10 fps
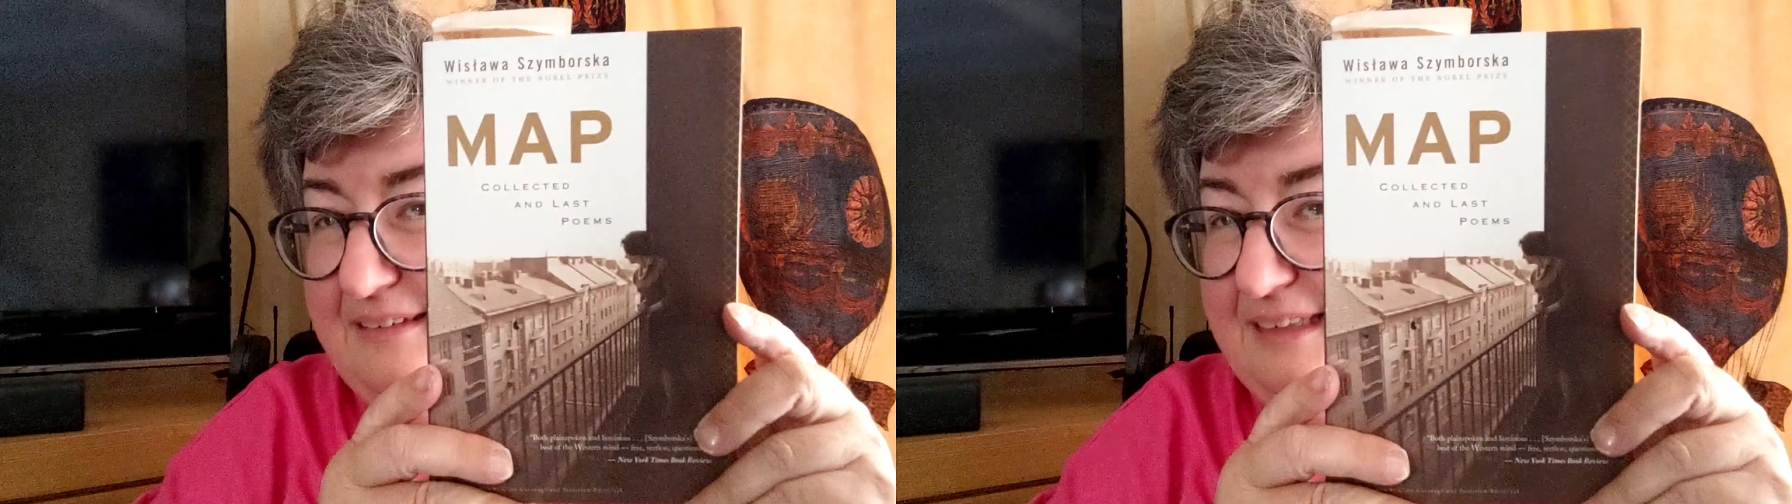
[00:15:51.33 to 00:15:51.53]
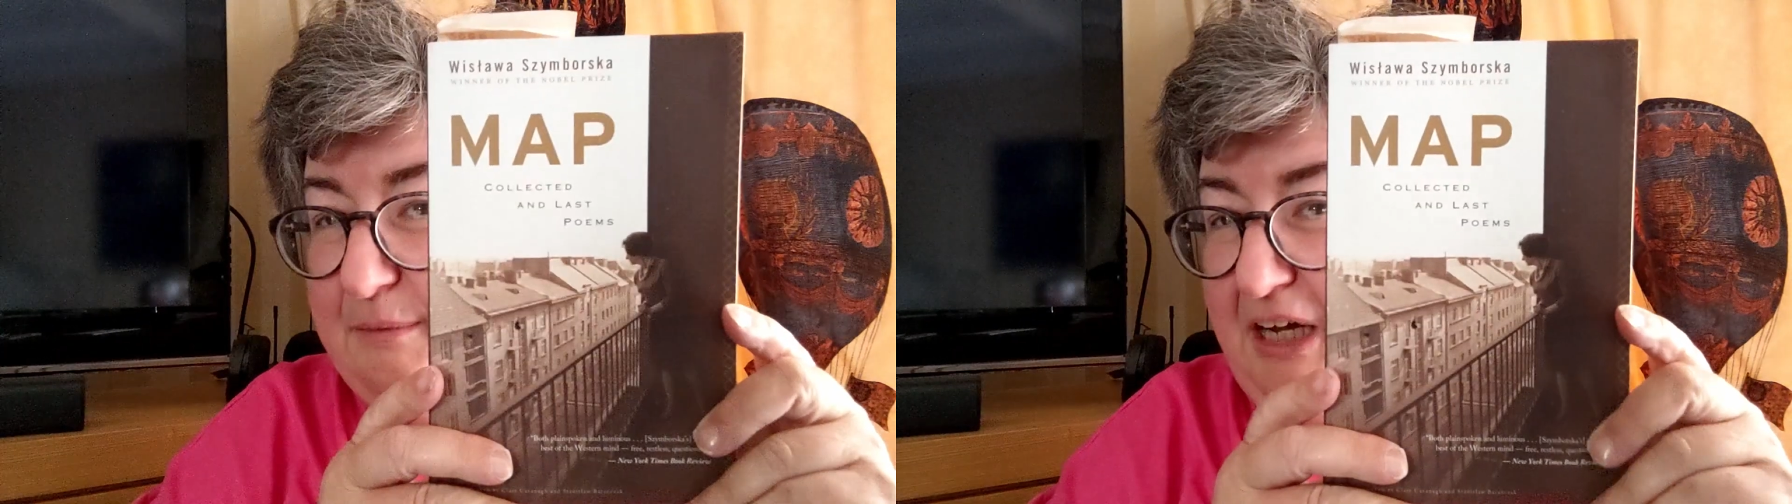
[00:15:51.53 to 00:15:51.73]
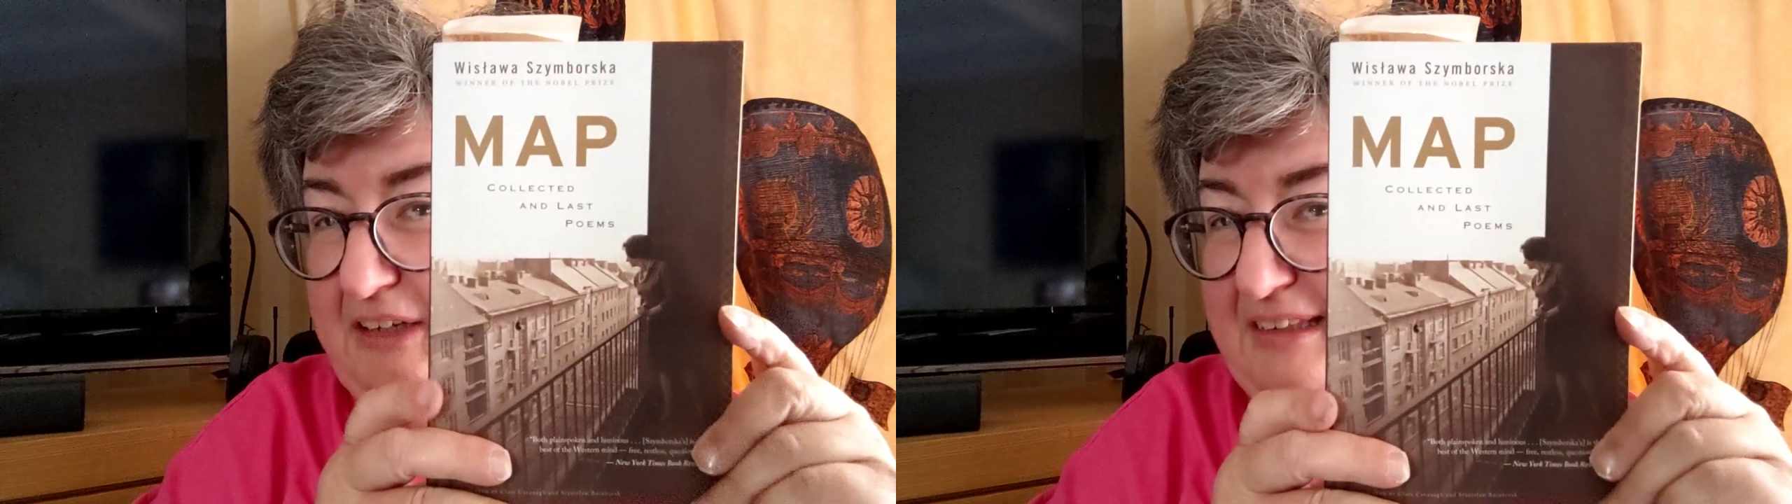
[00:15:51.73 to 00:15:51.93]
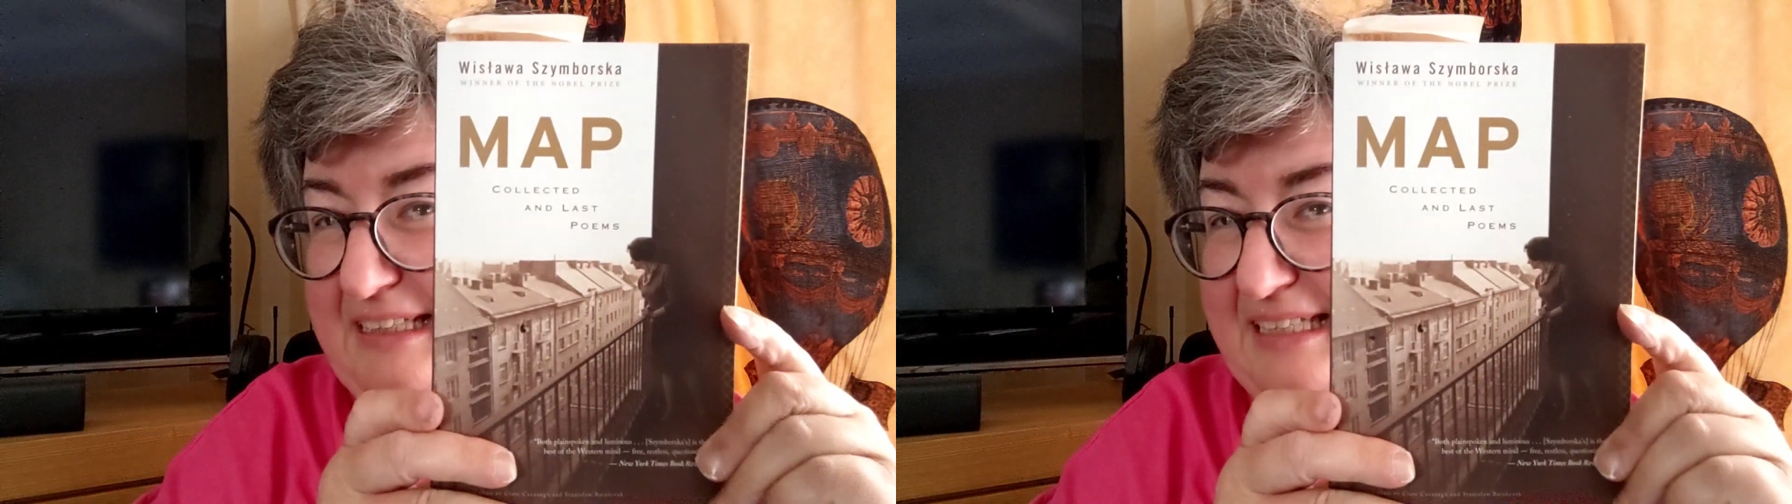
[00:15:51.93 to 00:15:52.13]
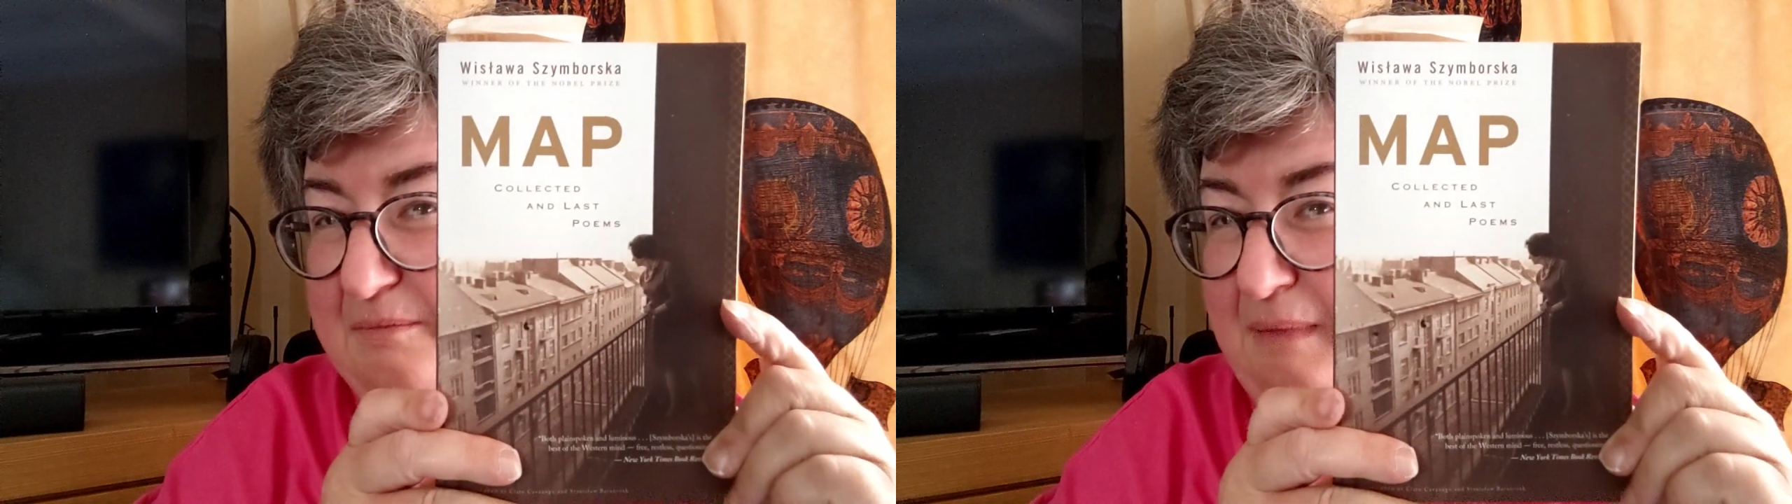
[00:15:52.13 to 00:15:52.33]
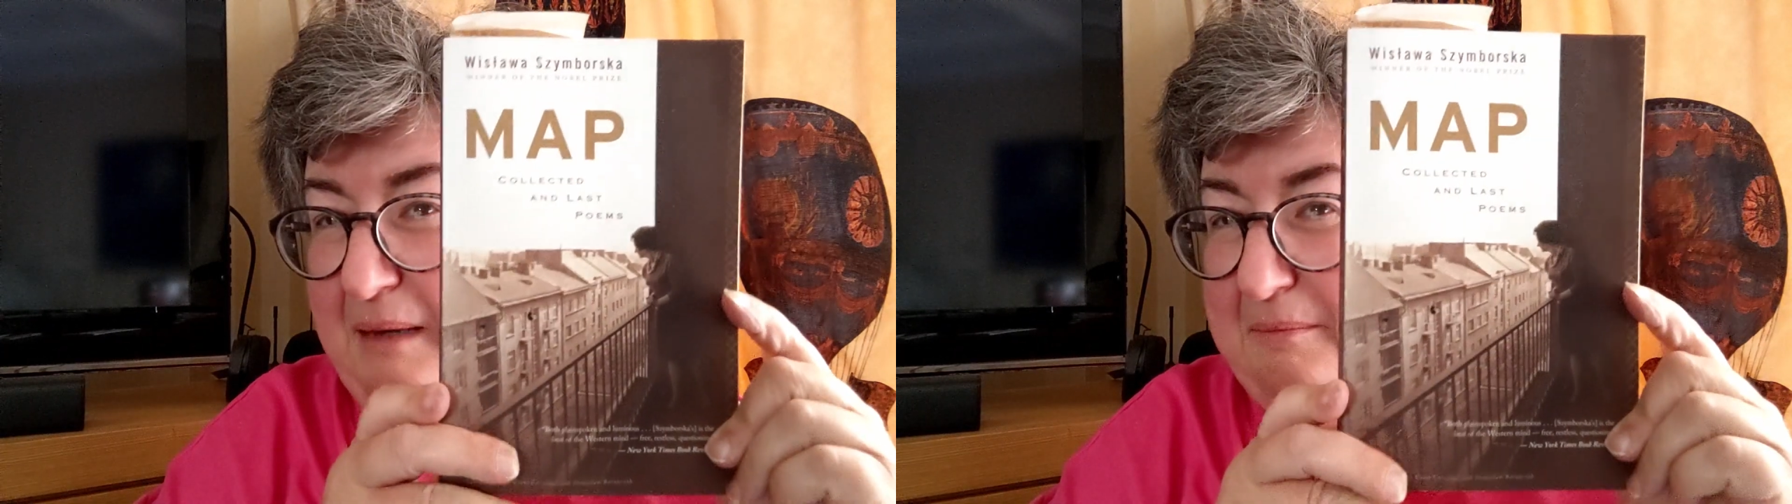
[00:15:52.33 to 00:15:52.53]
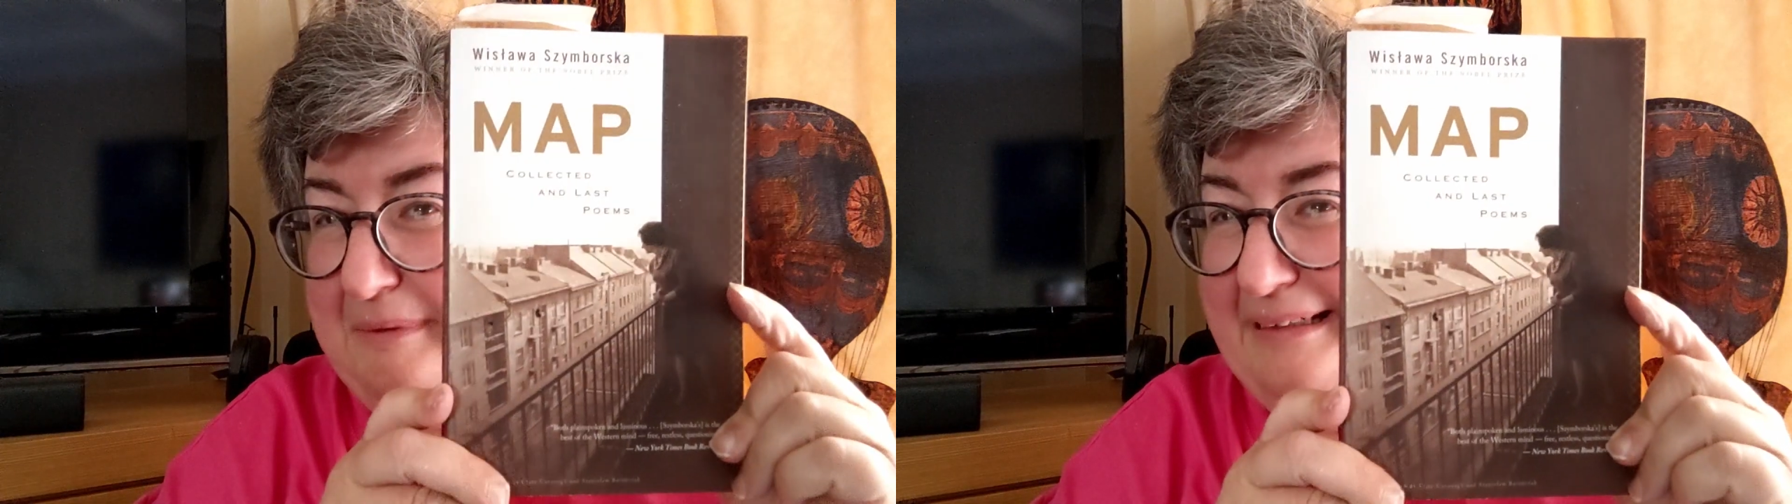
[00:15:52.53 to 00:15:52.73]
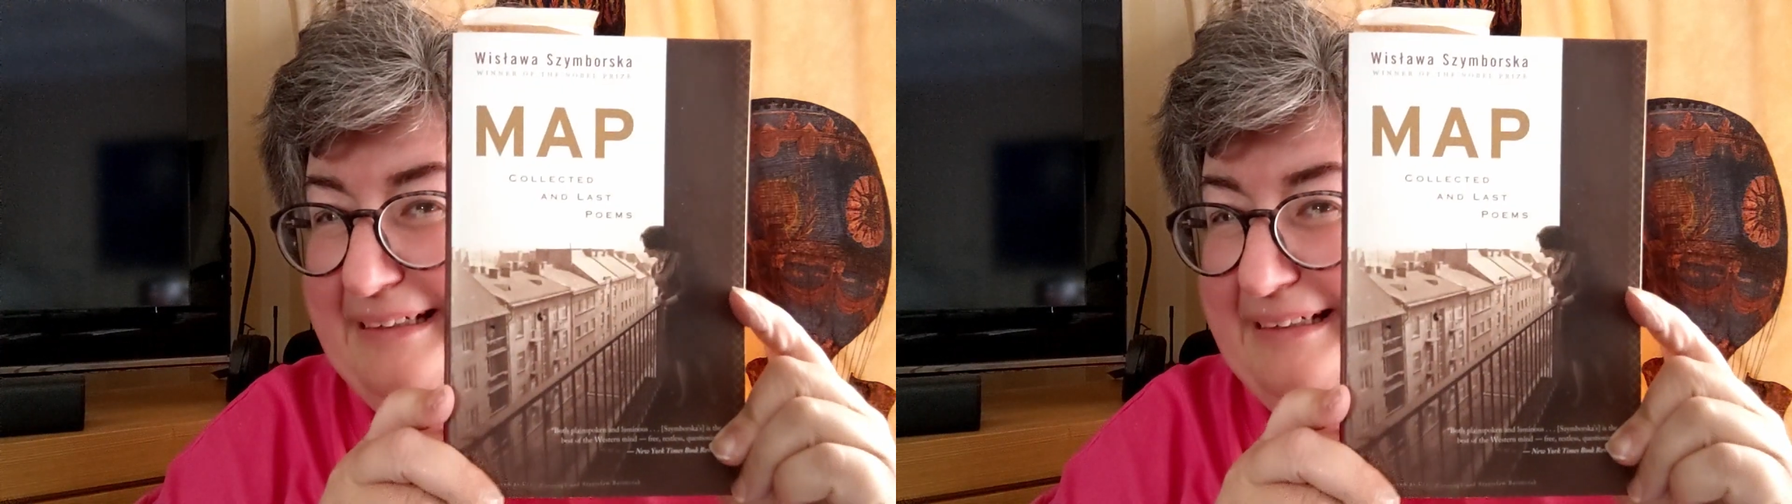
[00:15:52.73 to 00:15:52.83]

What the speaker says: Can we count this as Map?